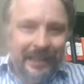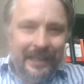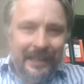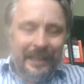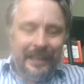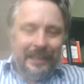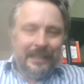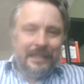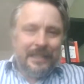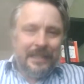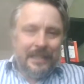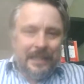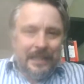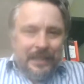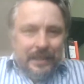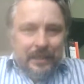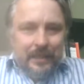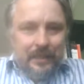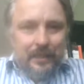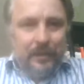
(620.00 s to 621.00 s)

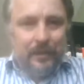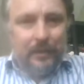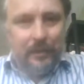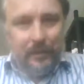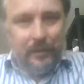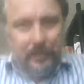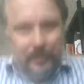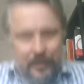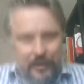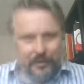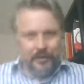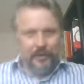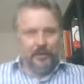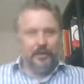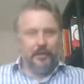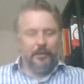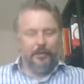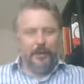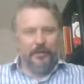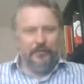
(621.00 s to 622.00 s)
It's
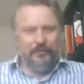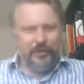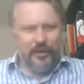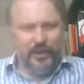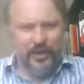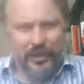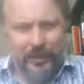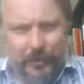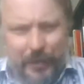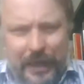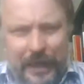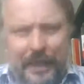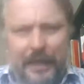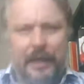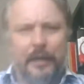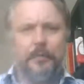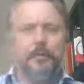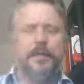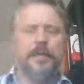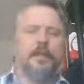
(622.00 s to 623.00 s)
a bit rushed,
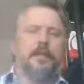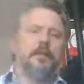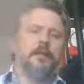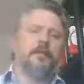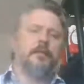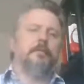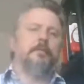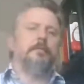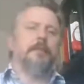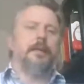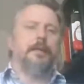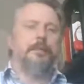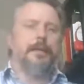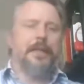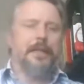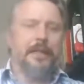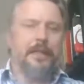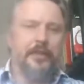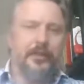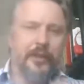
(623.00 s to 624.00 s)
perhaps. Maybe
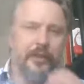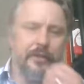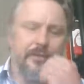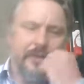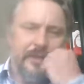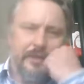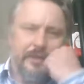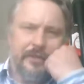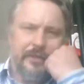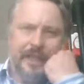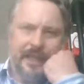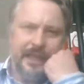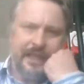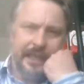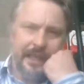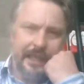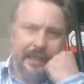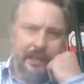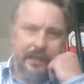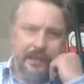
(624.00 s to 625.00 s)
they should have left it
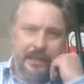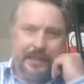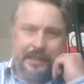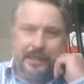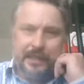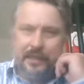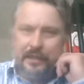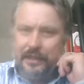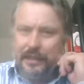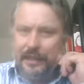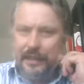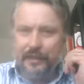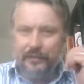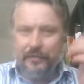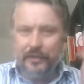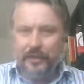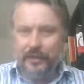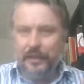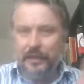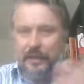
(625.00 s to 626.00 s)
here. They certainly
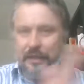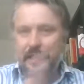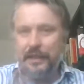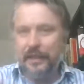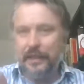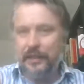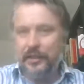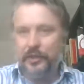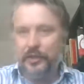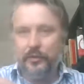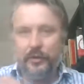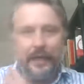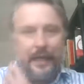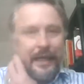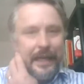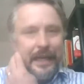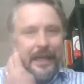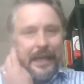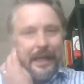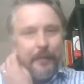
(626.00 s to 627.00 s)
haven't done a
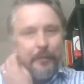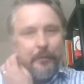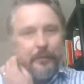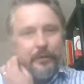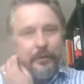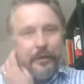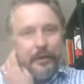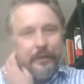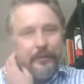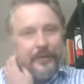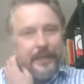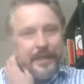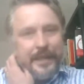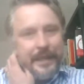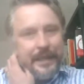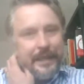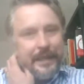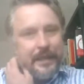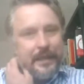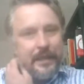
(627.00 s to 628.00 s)
2-year gap ever
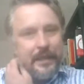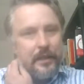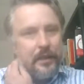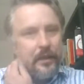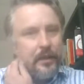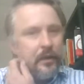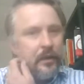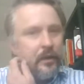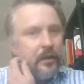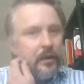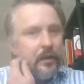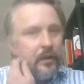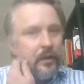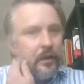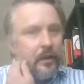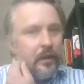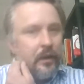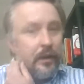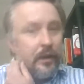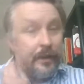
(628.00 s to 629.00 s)
since.
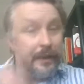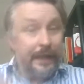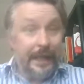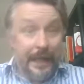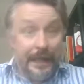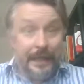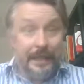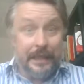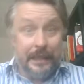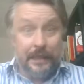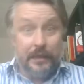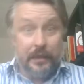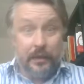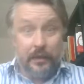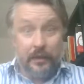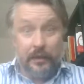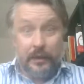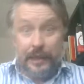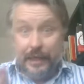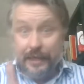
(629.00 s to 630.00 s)
The end is
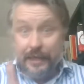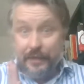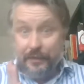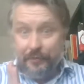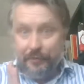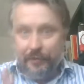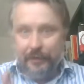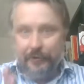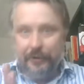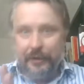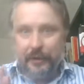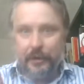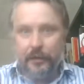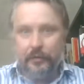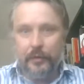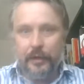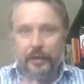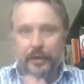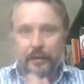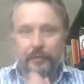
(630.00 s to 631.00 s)
good. The end's very good
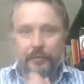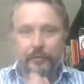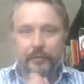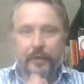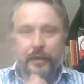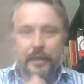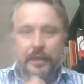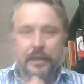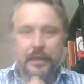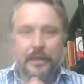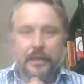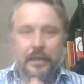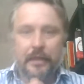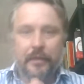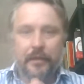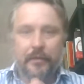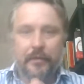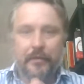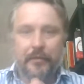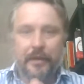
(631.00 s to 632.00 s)
when he finds
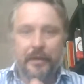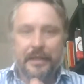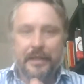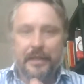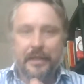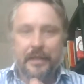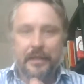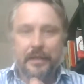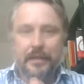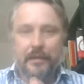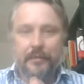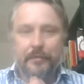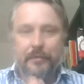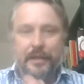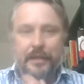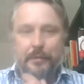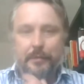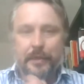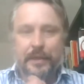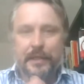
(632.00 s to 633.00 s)

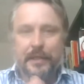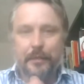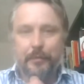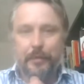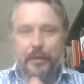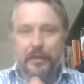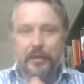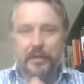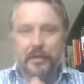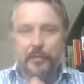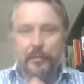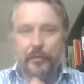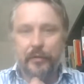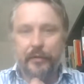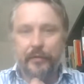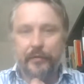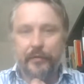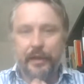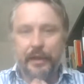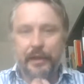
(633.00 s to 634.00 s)
Vesper's supposed
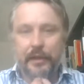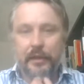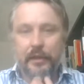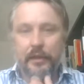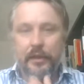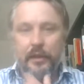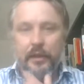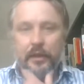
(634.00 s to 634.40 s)
boyfriend.